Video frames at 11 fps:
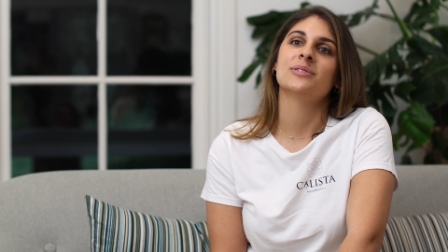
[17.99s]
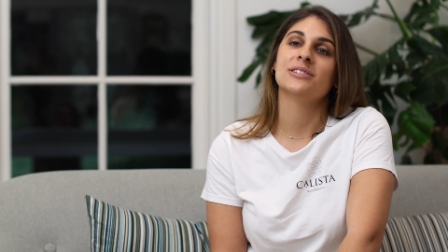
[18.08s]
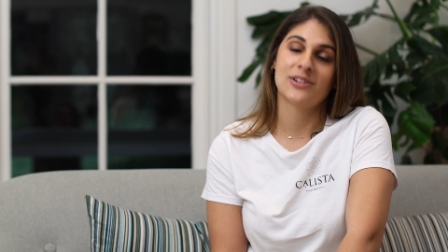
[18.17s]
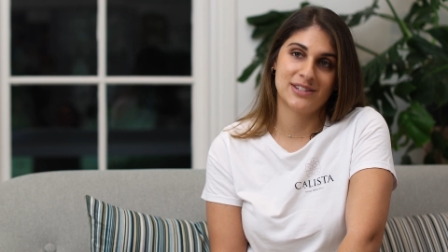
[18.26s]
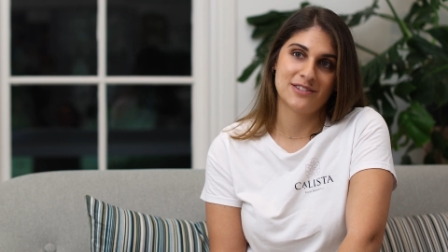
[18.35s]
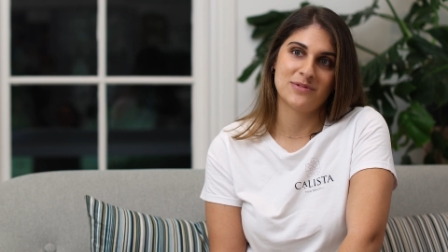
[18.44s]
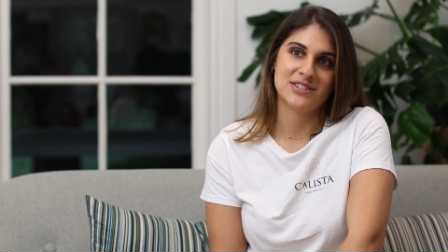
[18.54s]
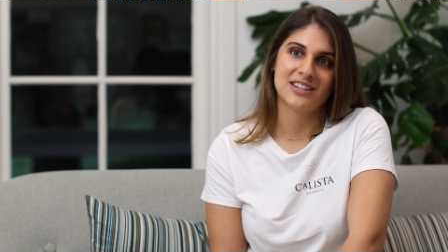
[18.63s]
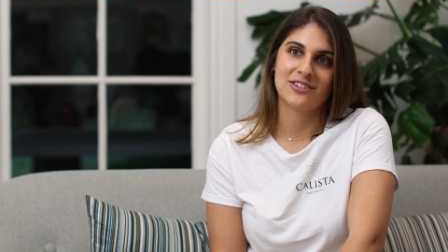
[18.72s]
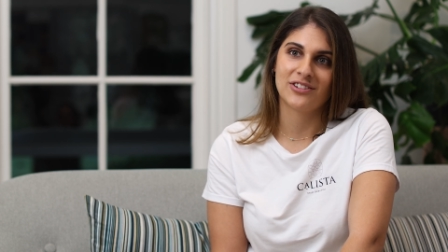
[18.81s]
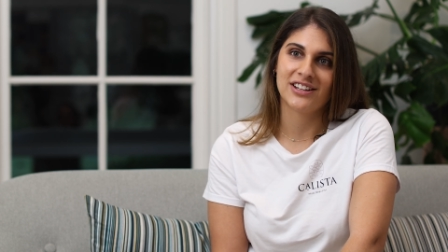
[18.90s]
lots of
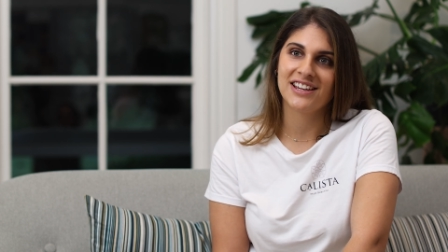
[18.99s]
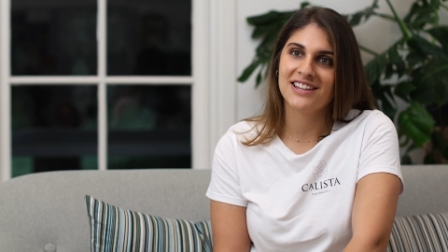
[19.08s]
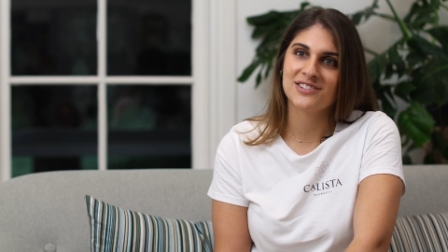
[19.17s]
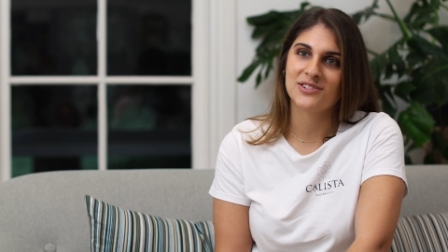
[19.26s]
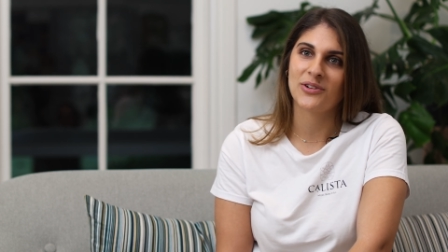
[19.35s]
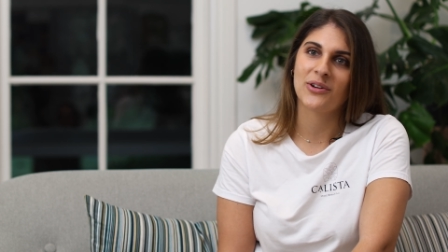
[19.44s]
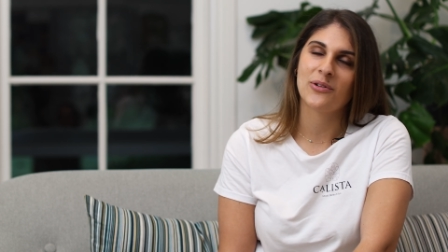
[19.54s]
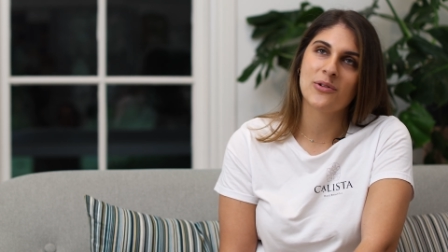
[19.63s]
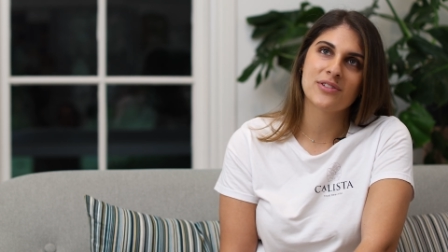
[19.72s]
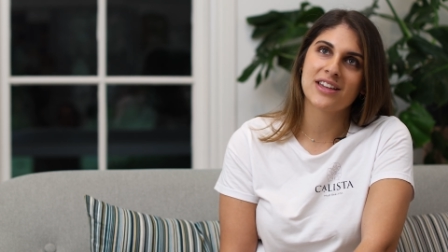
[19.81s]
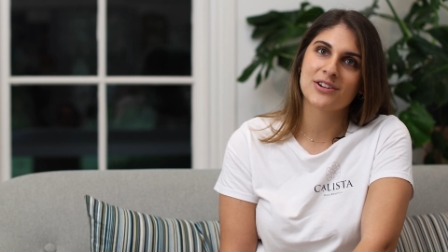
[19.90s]
music really, so
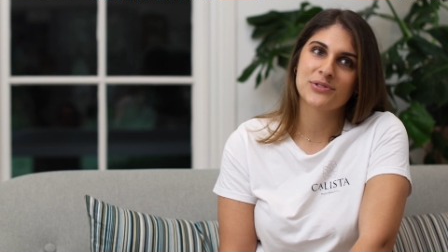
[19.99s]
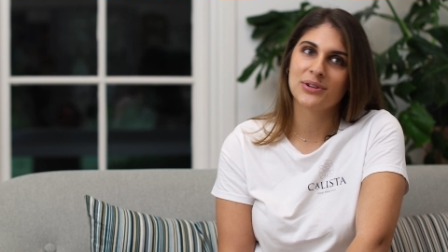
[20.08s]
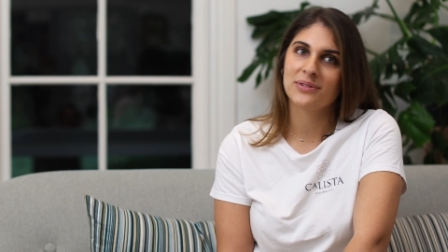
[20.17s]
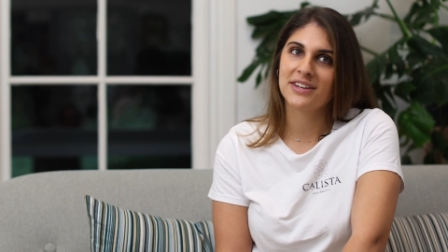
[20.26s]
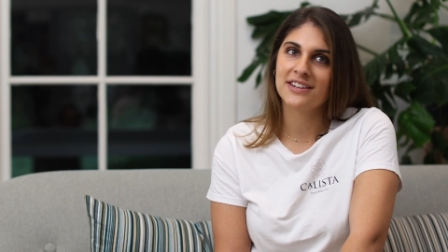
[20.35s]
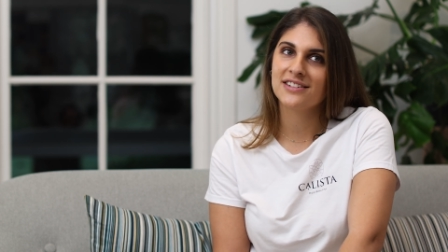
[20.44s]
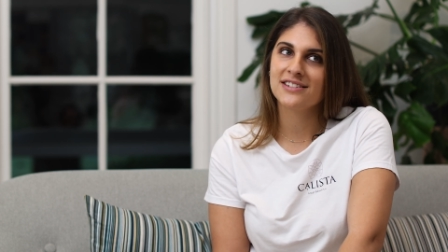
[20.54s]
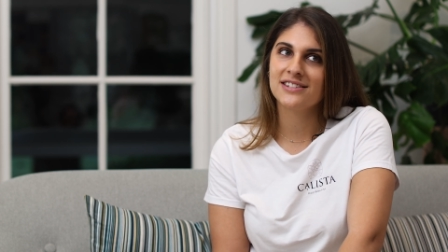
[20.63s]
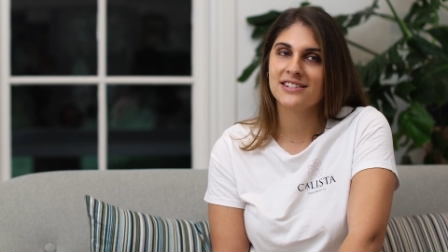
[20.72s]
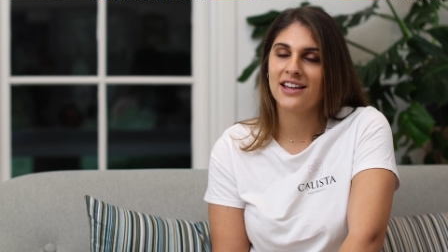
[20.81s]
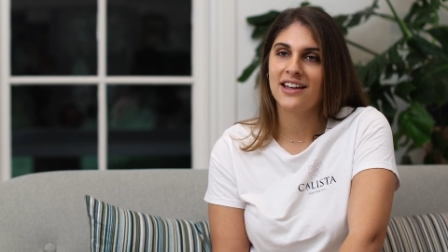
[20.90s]
all the
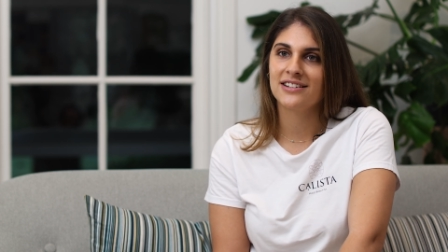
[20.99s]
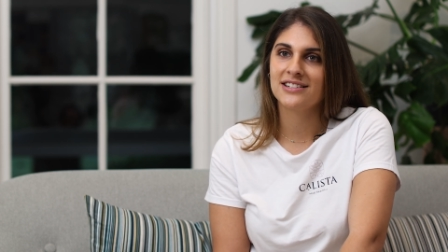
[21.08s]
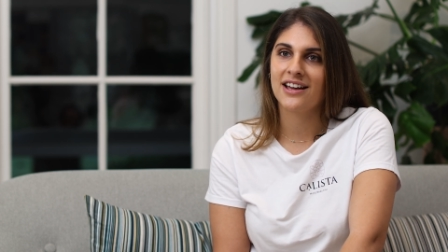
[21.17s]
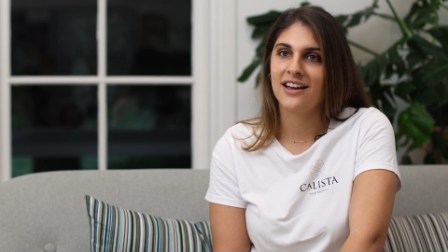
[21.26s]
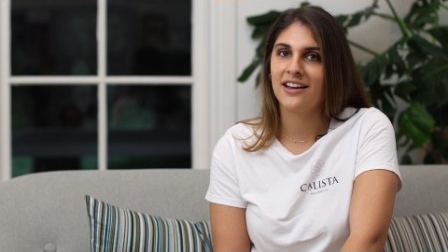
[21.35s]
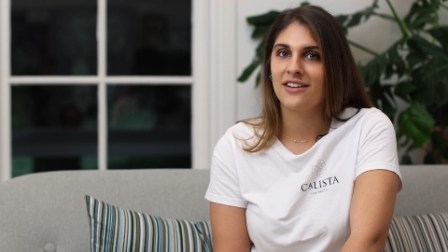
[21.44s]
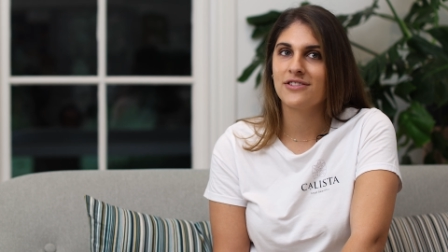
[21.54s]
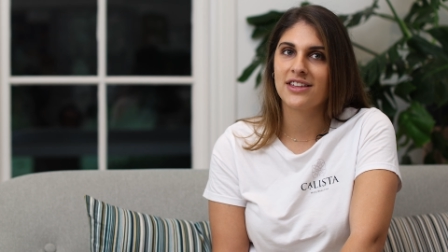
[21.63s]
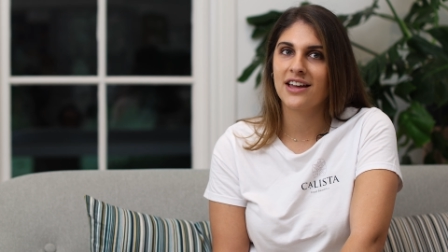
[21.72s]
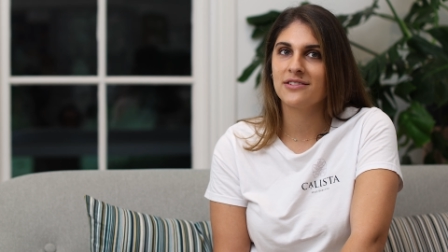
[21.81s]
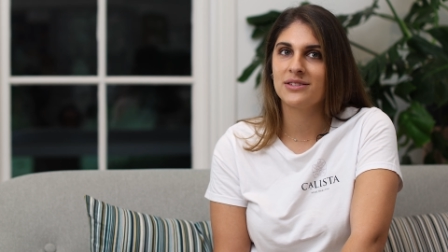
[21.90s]
extracurriculars and
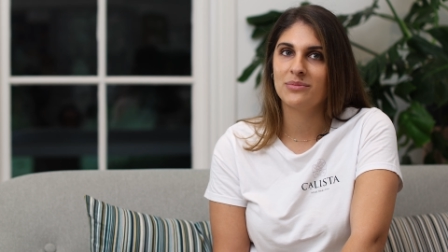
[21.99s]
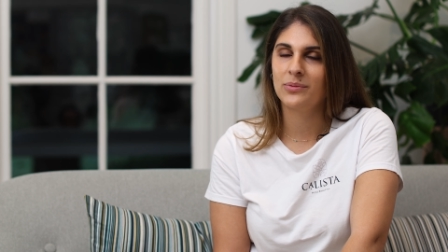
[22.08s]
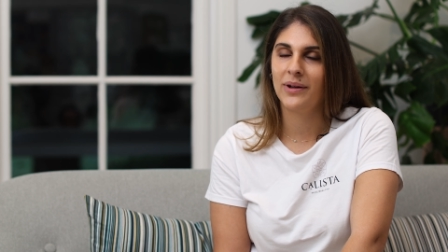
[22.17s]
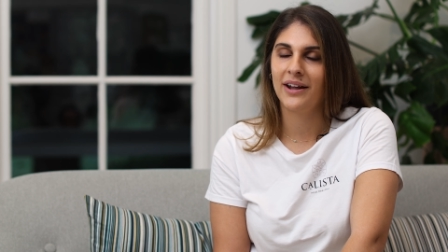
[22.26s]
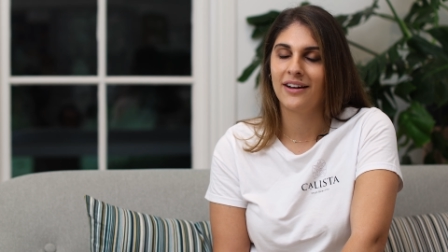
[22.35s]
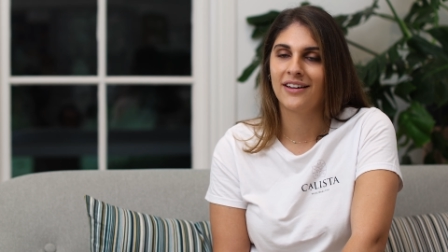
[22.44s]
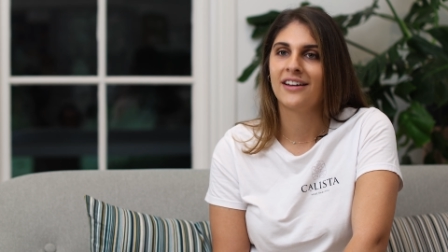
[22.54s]
everything else in between.